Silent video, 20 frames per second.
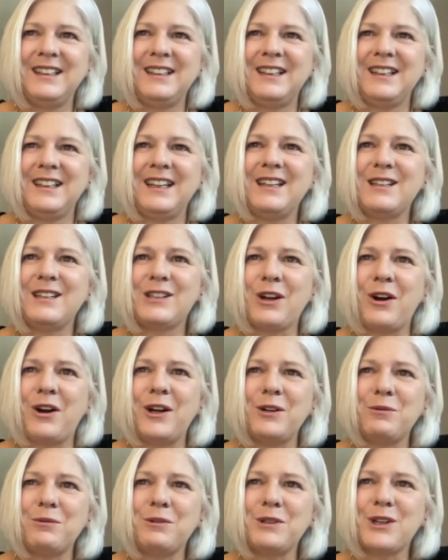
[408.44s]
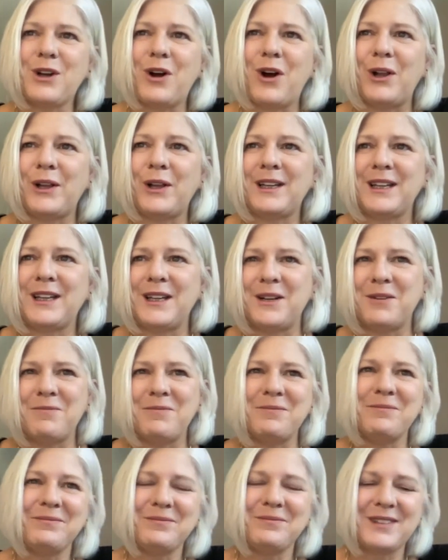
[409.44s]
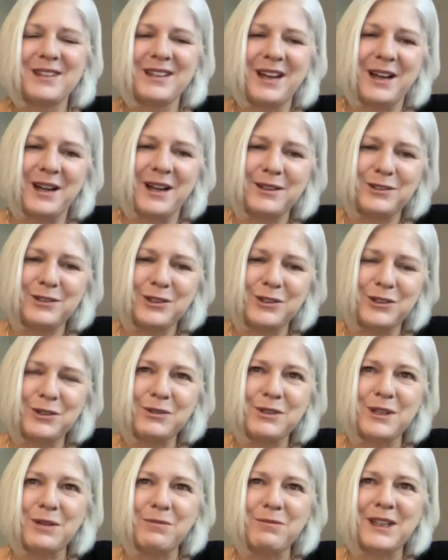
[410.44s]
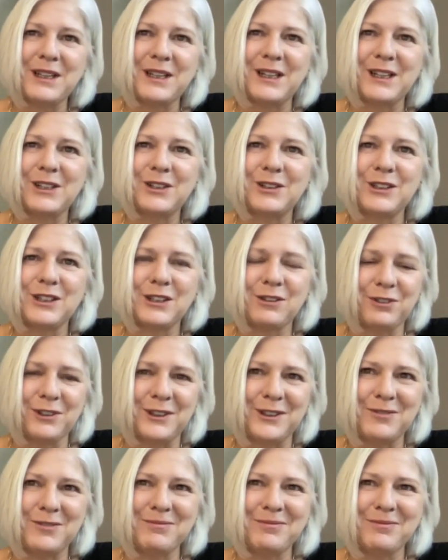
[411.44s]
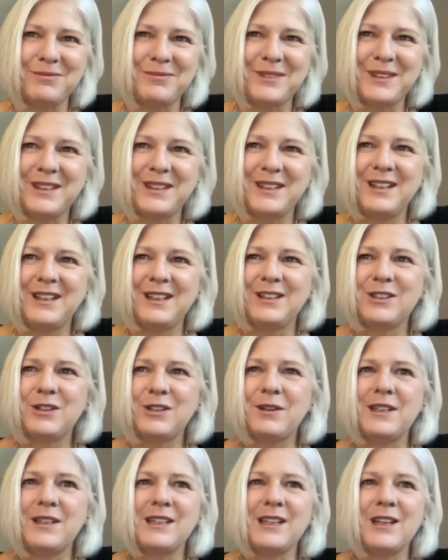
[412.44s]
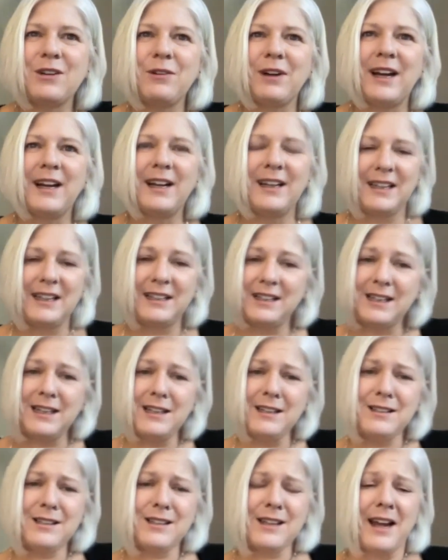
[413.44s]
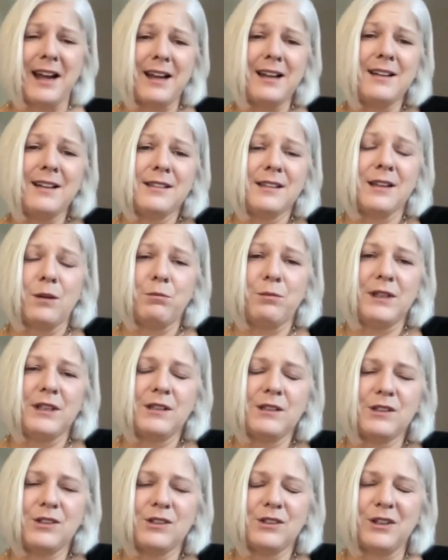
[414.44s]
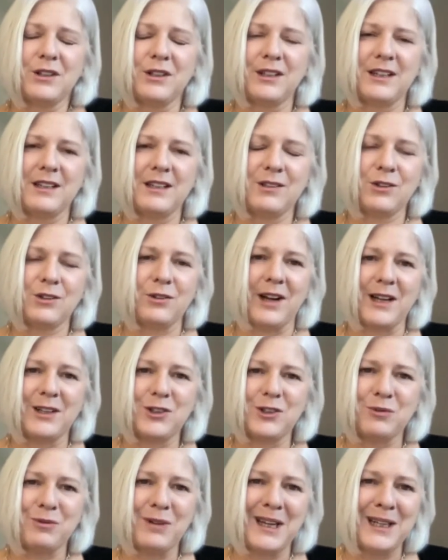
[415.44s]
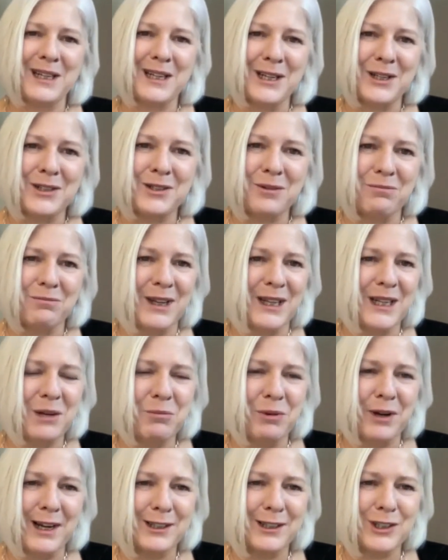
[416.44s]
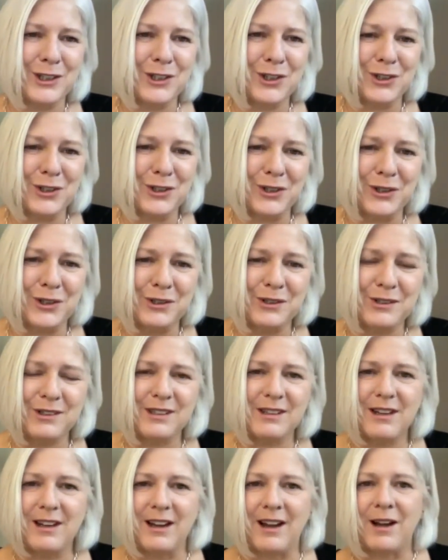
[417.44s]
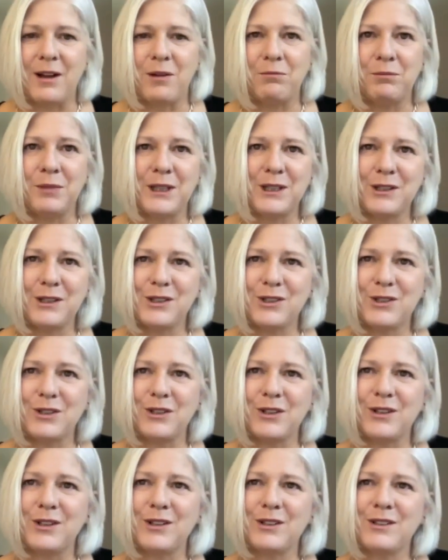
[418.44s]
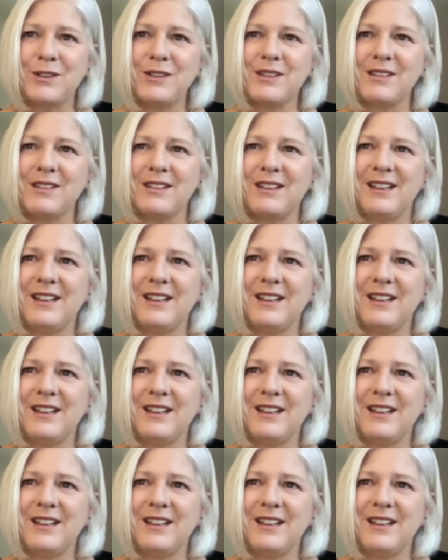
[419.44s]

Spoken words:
His heart was calling him to do something a little different. So as he as a minister, he has graduated many practitioners, ministers,